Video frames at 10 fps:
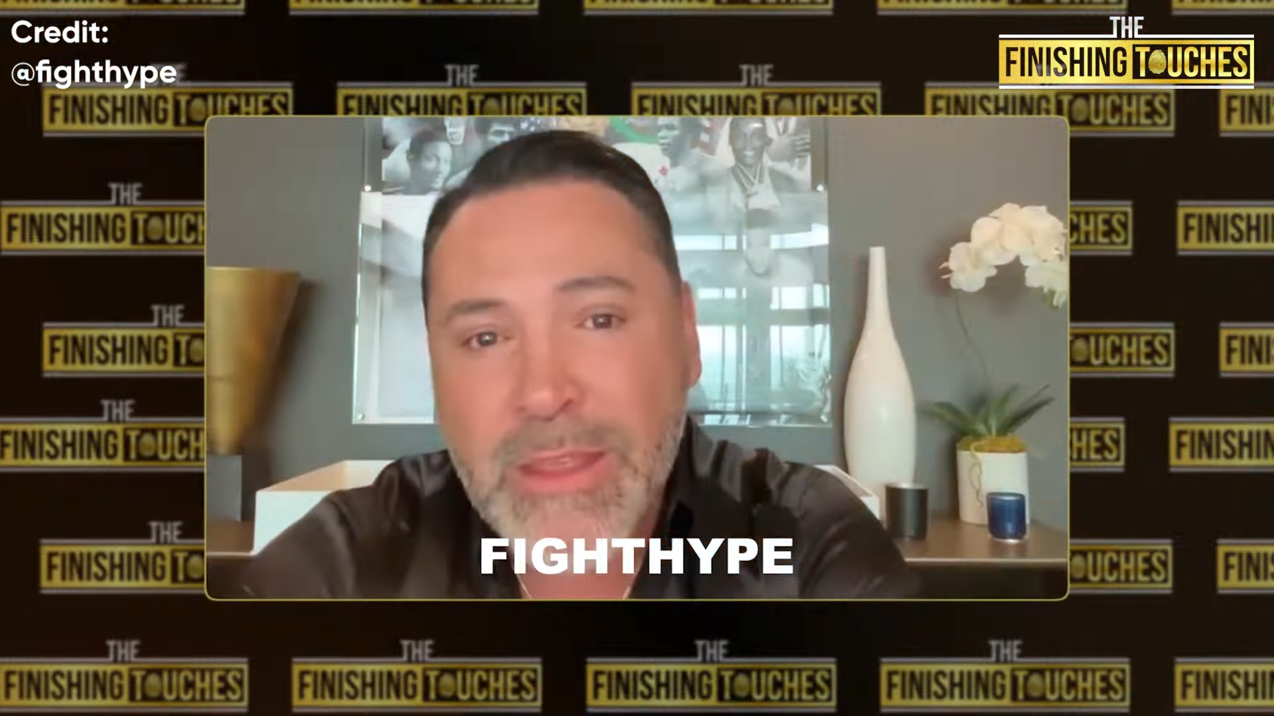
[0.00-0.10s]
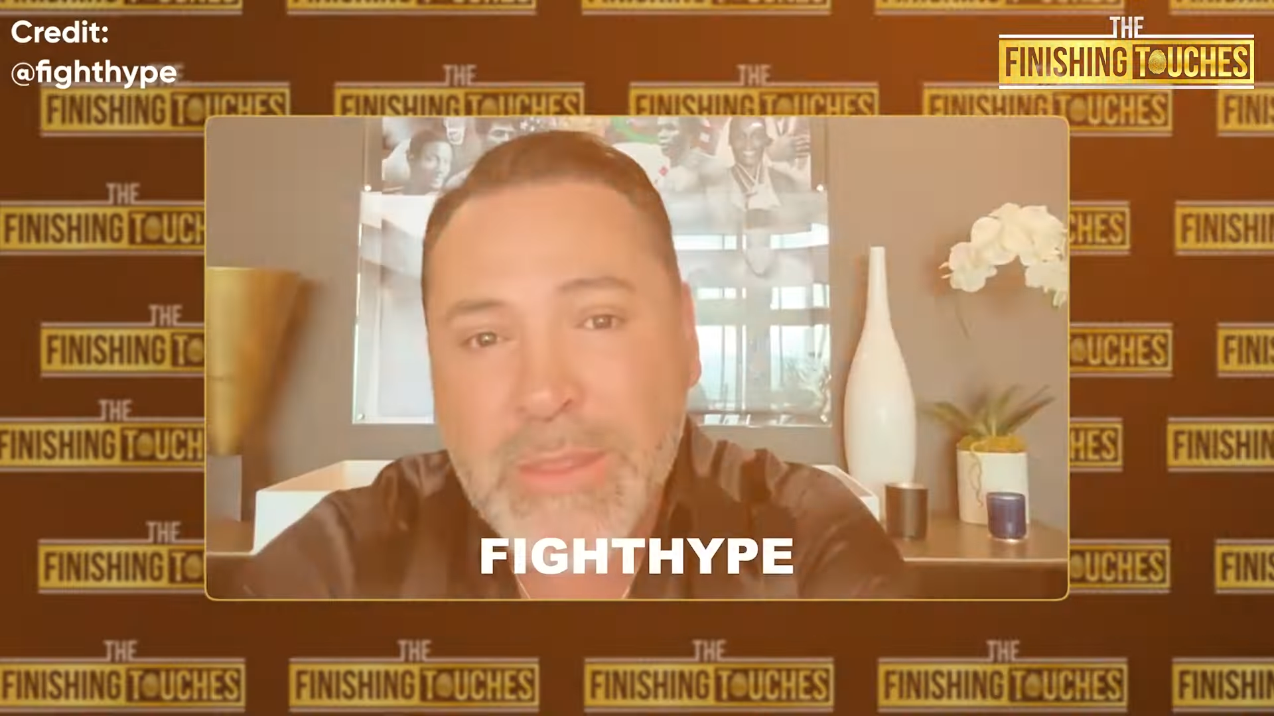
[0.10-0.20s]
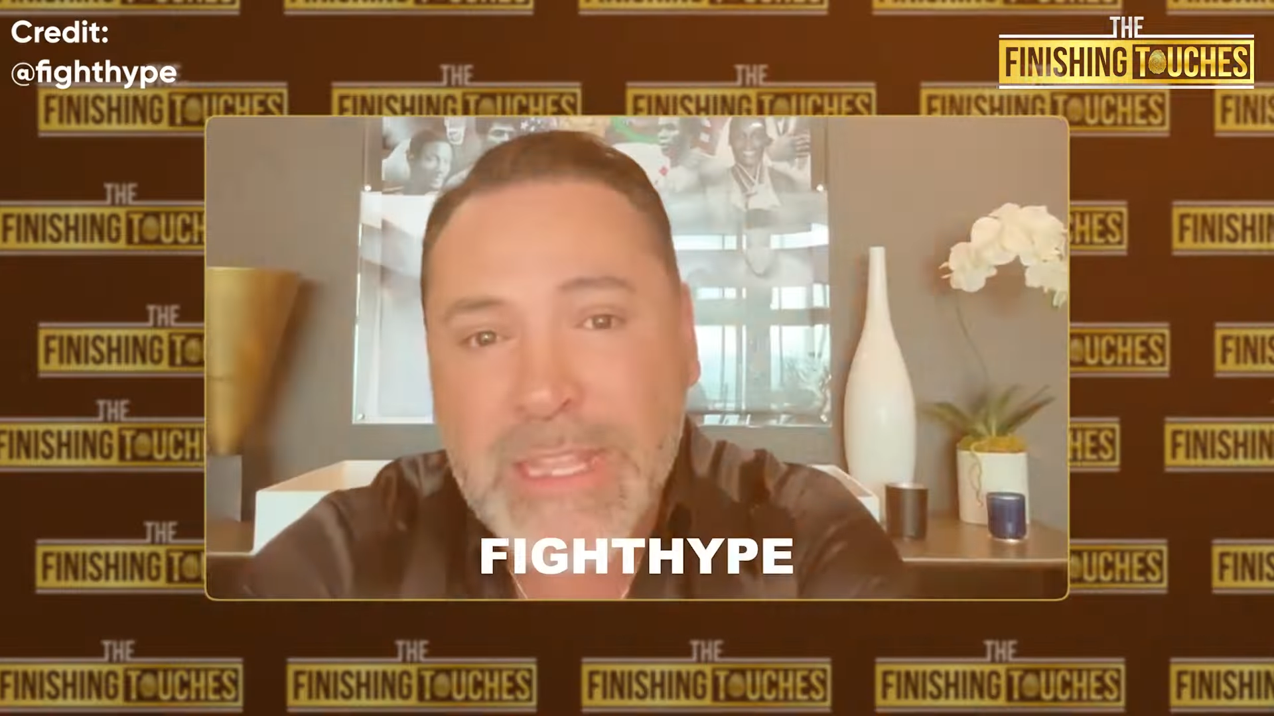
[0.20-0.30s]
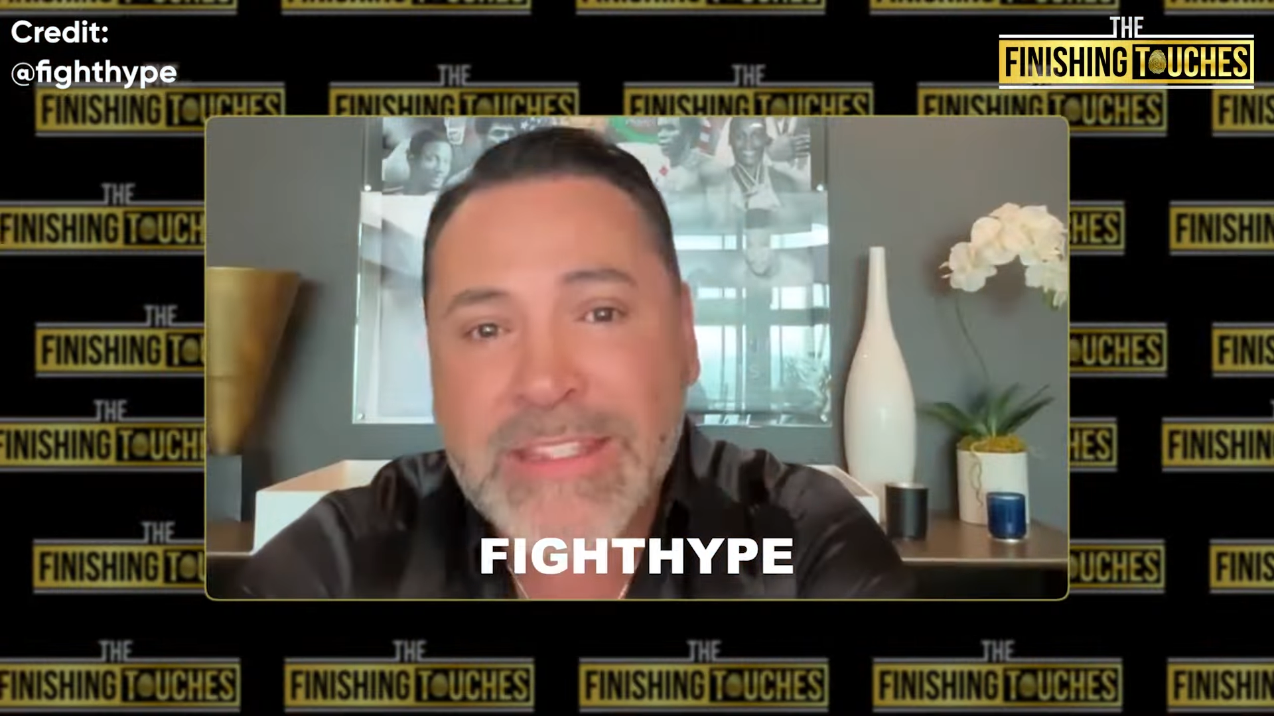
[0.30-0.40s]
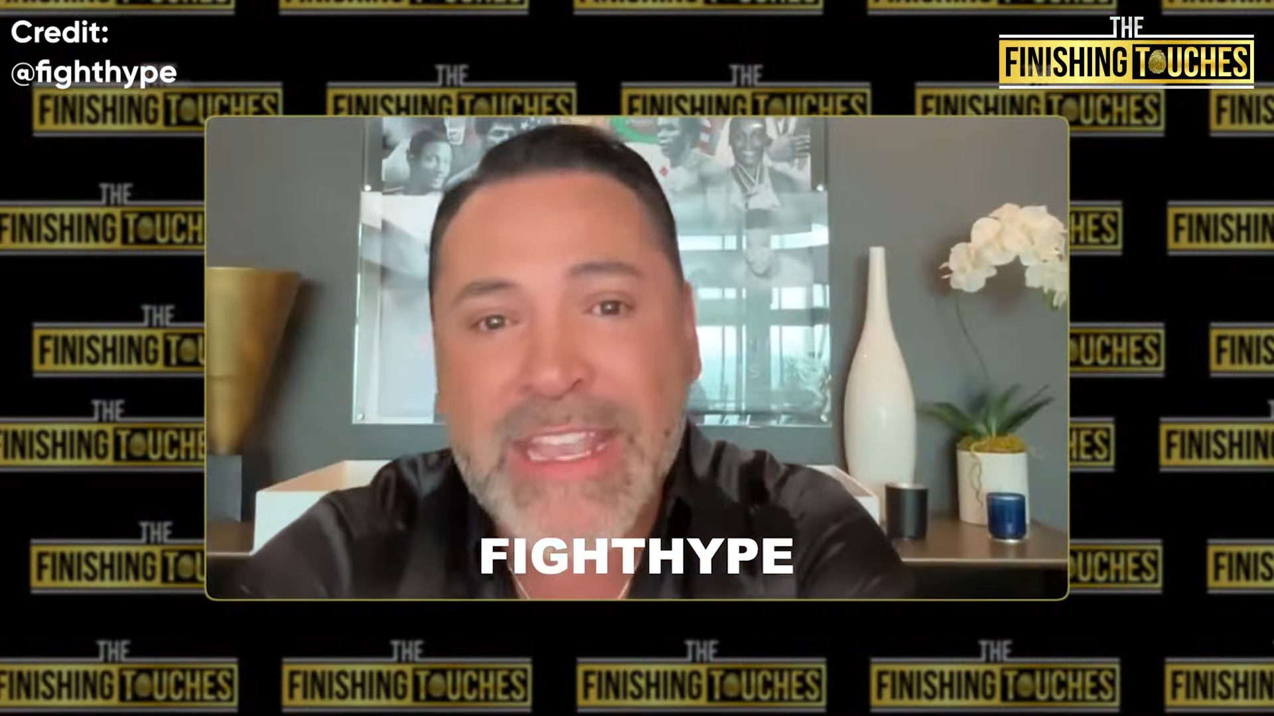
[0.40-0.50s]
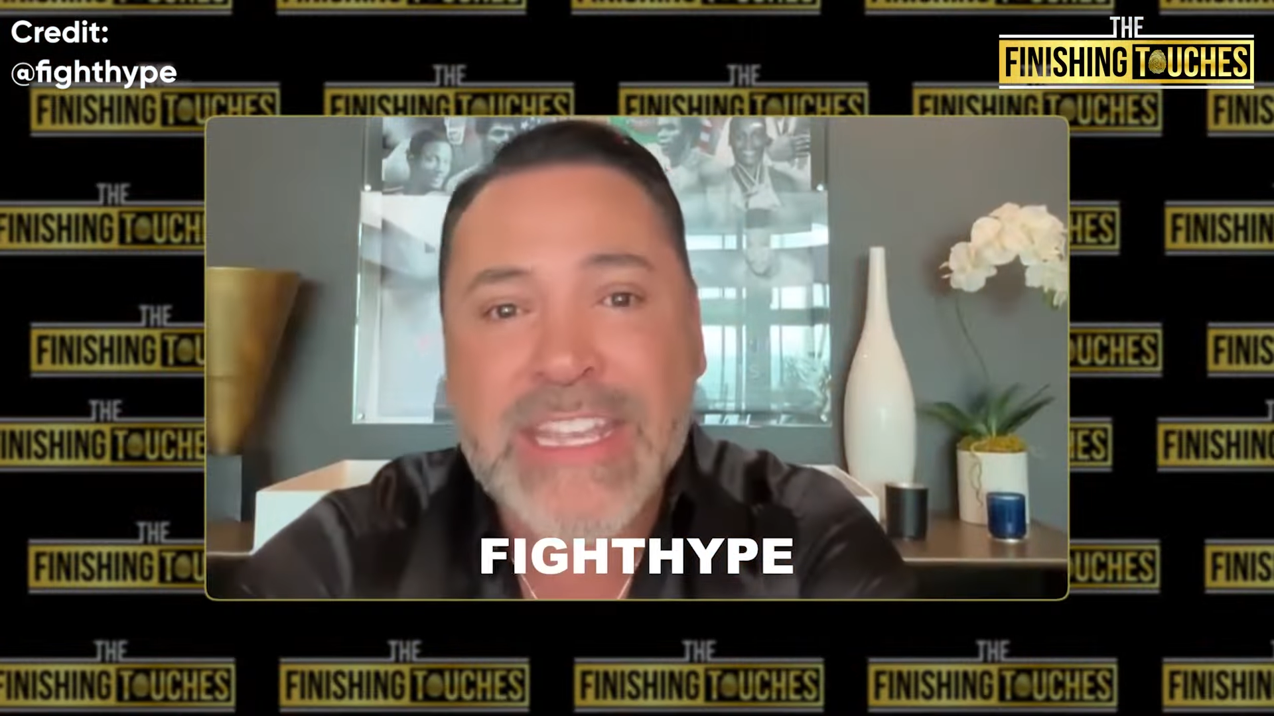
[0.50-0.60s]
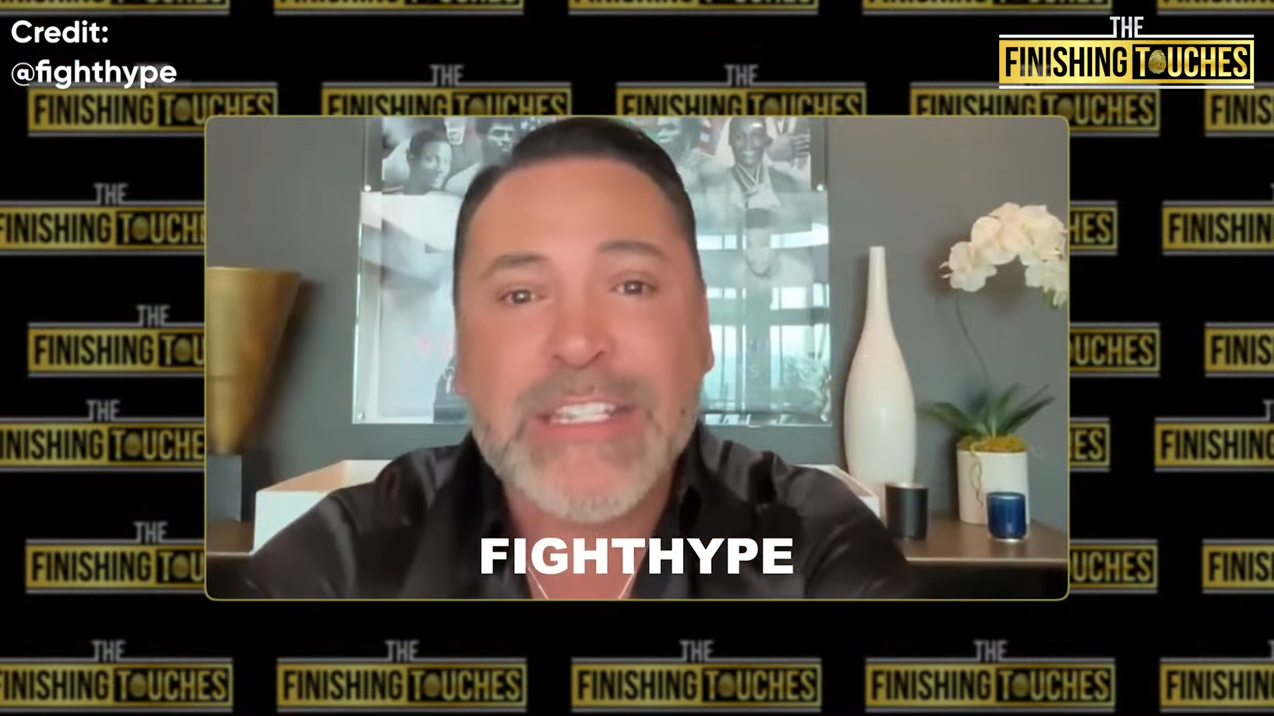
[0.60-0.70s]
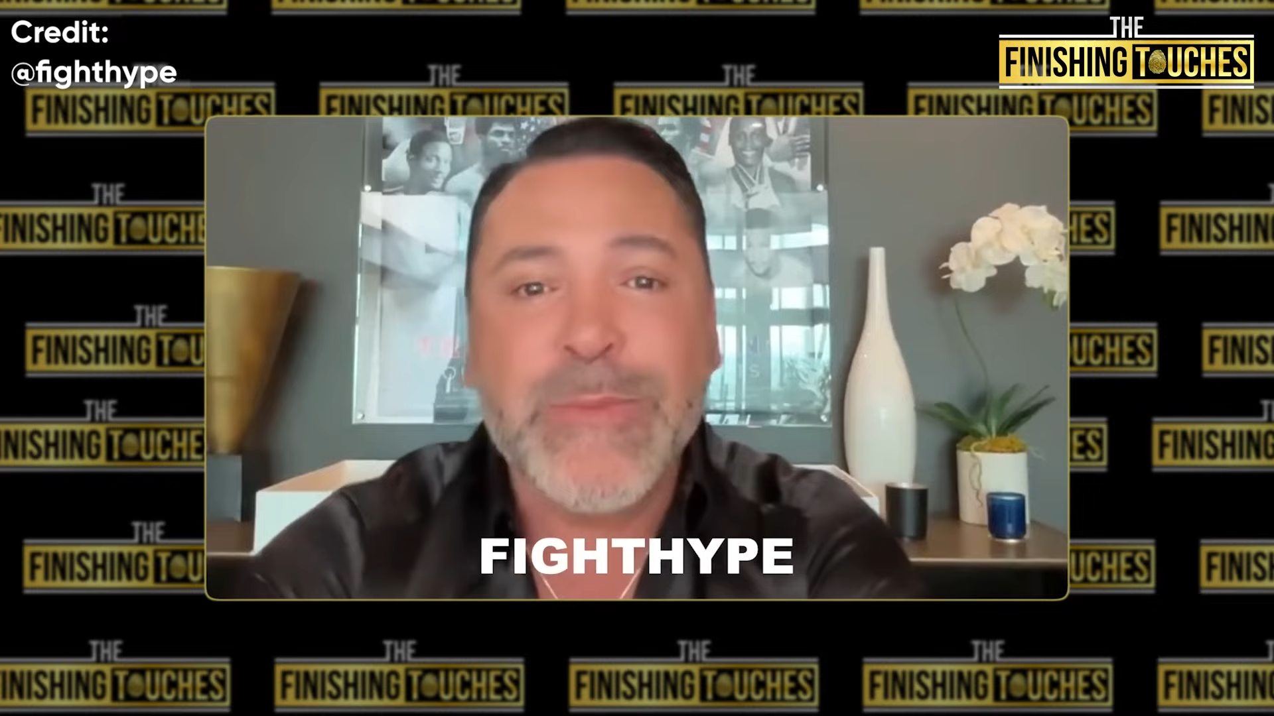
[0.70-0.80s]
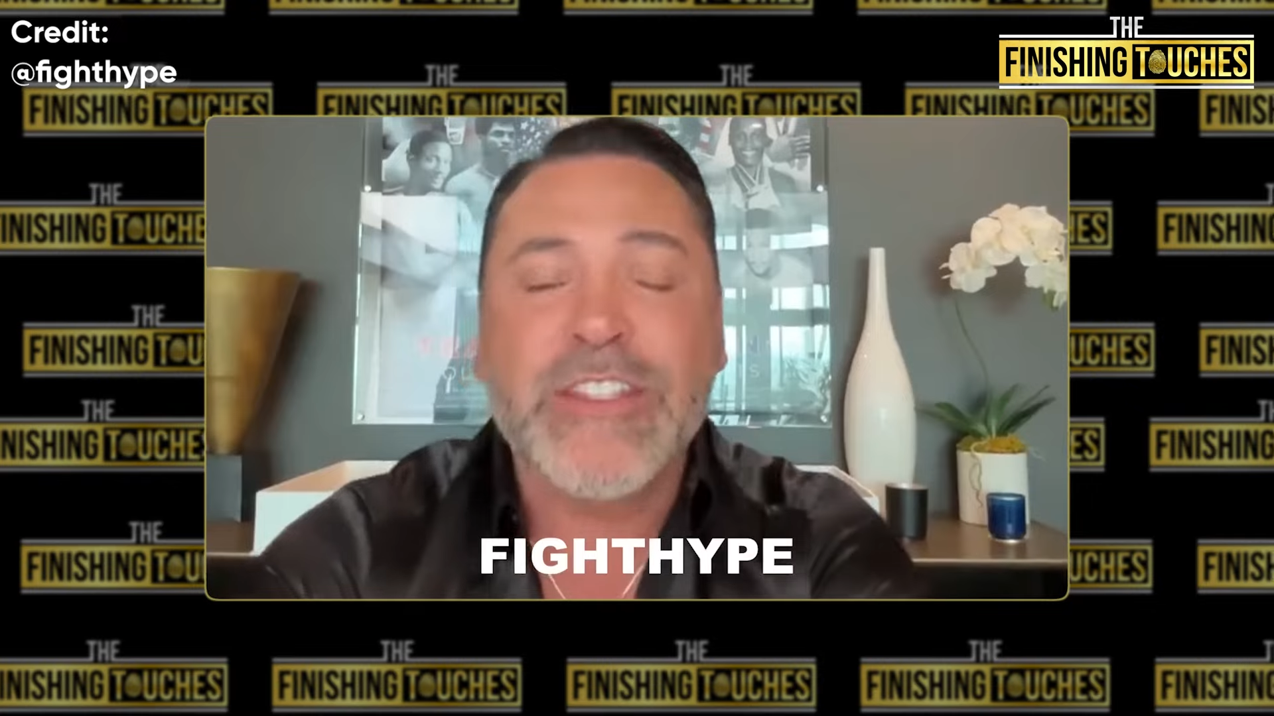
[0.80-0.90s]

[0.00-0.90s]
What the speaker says: That takes me